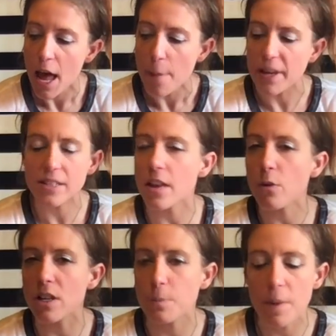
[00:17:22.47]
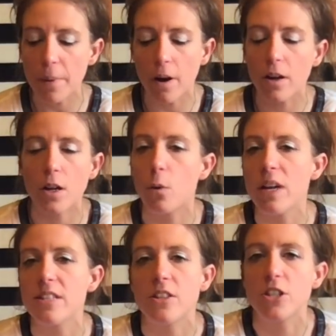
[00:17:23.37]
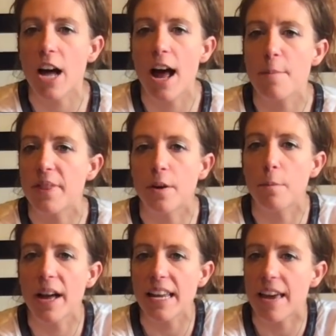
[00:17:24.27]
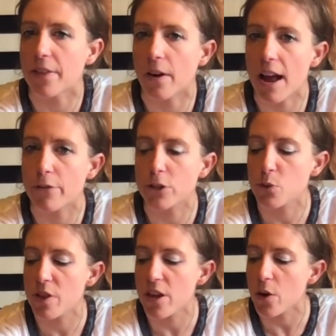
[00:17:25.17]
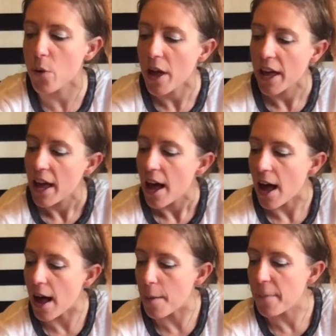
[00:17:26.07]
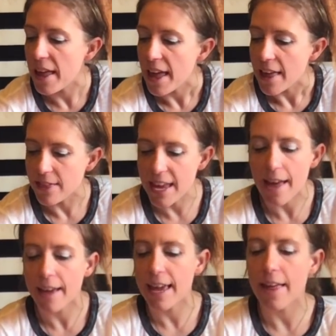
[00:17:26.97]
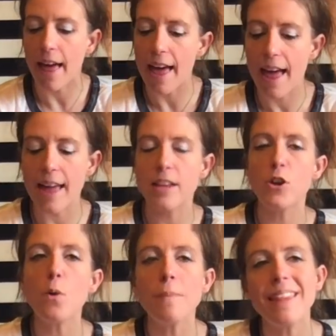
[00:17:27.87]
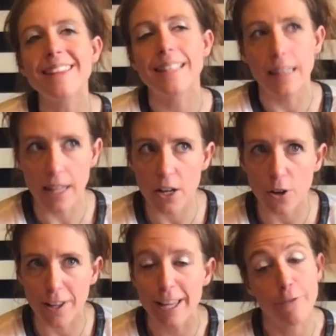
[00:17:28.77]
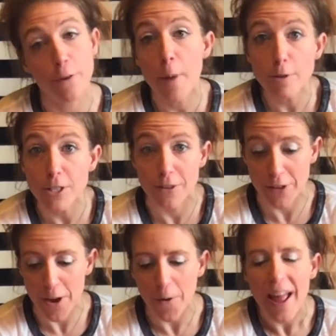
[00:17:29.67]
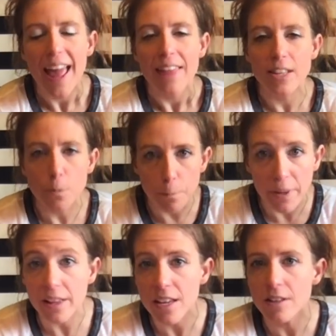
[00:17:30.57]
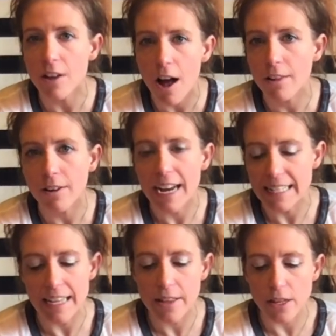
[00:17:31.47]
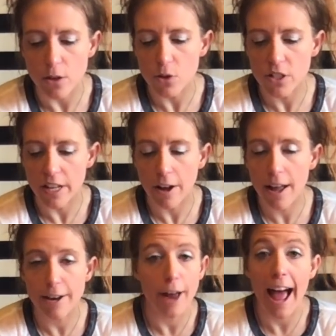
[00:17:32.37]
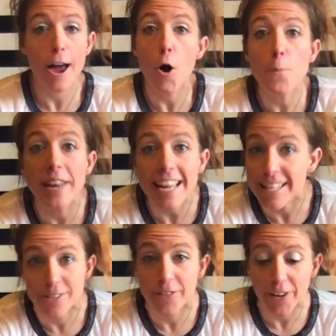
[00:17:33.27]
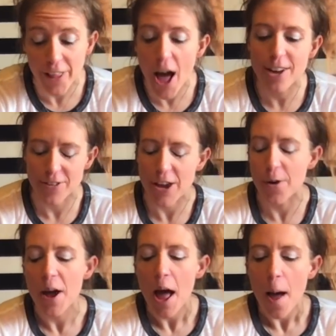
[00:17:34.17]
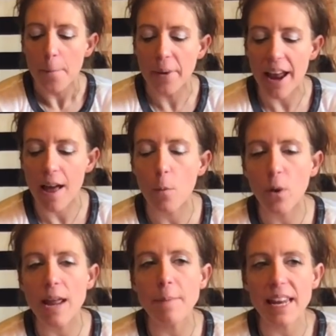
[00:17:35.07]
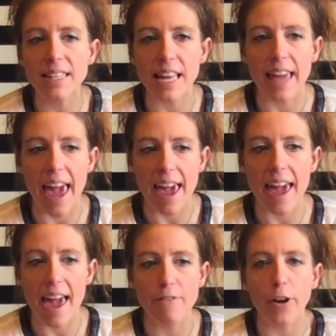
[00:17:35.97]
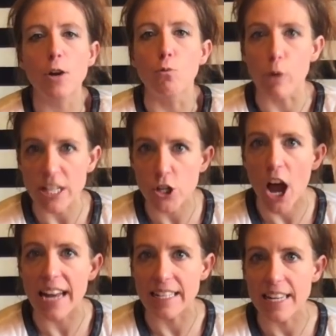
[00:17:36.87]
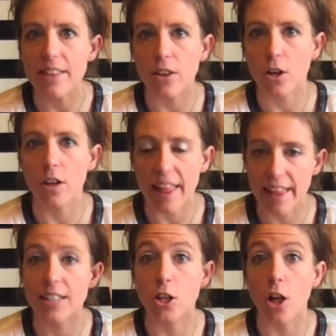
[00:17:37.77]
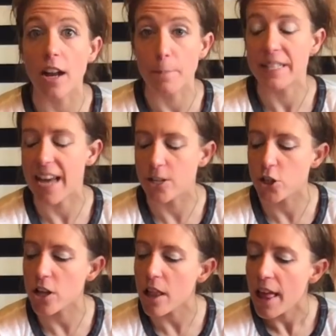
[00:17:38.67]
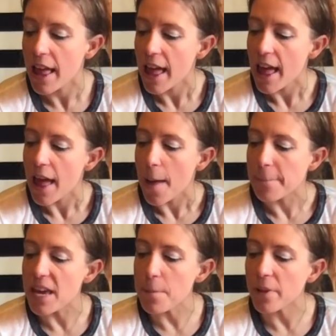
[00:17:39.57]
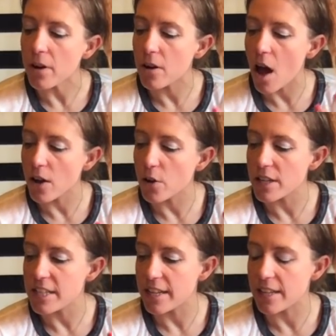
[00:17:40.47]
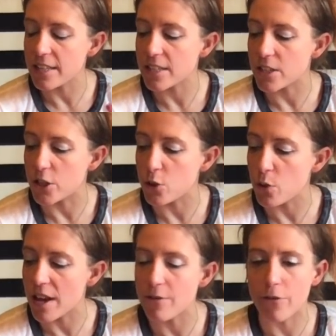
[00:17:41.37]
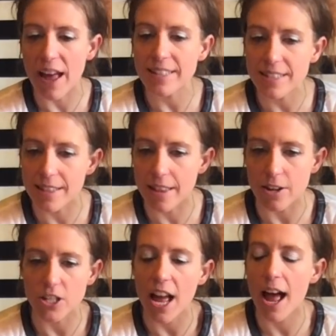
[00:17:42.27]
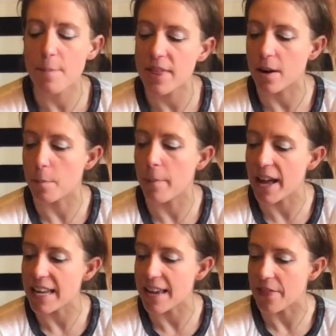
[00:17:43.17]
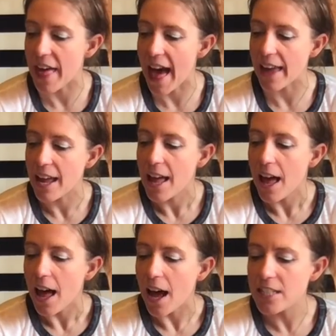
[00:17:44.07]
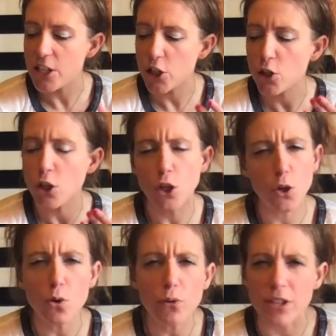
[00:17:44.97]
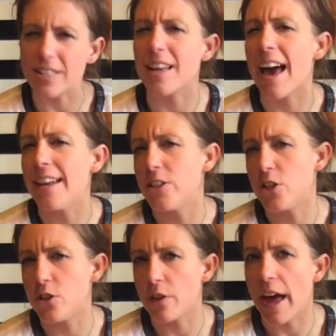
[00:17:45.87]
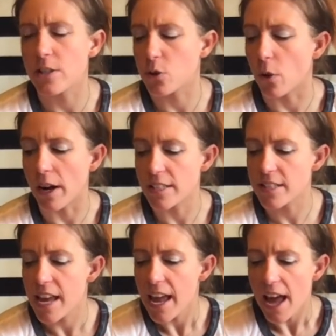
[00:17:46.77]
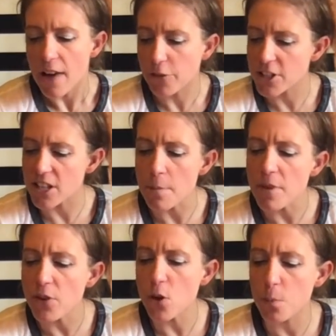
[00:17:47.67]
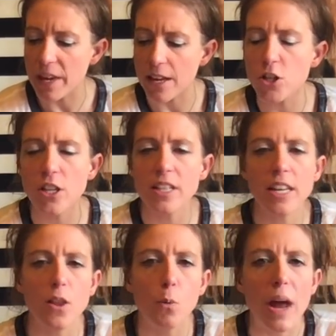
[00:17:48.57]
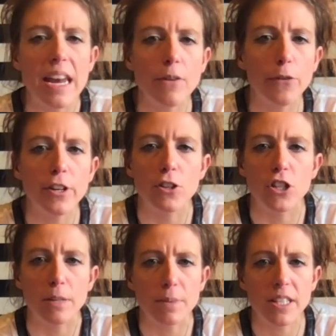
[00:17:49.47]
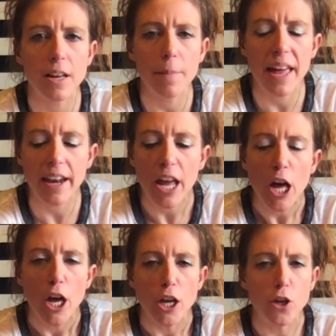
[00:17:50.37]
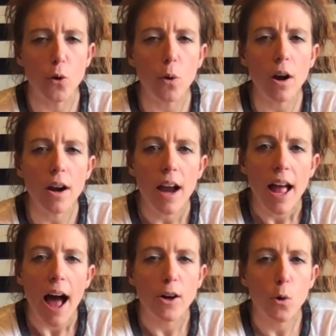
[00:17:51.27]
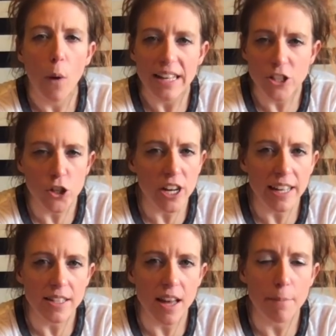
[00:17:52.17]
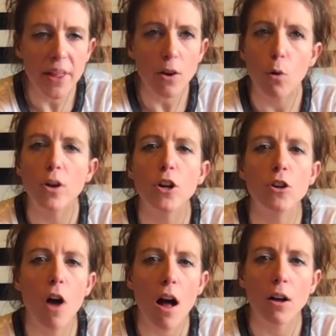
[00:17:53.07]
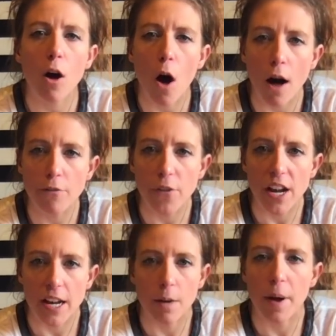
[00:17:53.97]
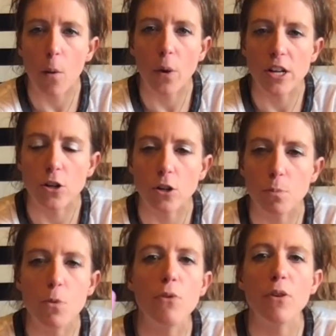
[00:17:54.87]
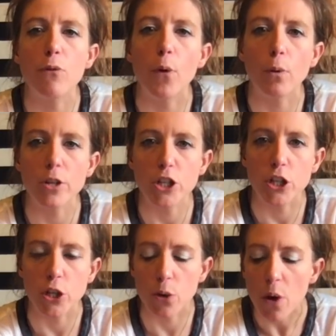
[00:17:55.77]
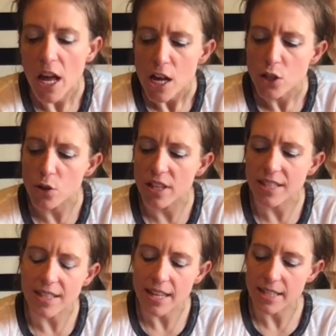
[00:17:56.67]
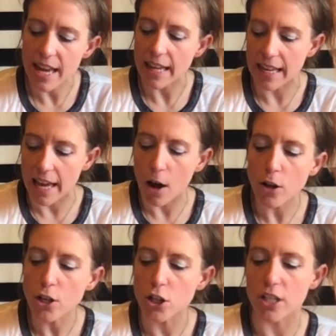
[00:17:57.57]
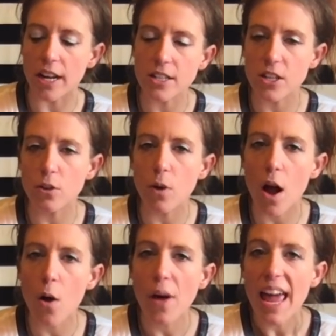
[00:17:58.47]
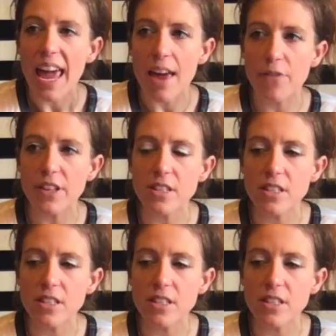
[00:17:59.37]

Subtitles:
Because otherwise people aren't gonna waste their time and their money and their efforts with you. I don't mean this literally for most of you. This billion-dollar idea that you sit on, and I hope it is for a lot of you, but what I mean is like a very rich idea that could and has a lot of potential. People are not going to invest their time and their money in that until you've decided to do that, Taurus. For some of you, because it's like the waiting for your ships to come in, you're questioning something or you're not confident about what you're moving forward to do. So this is like saying get all your ducks in a row. If this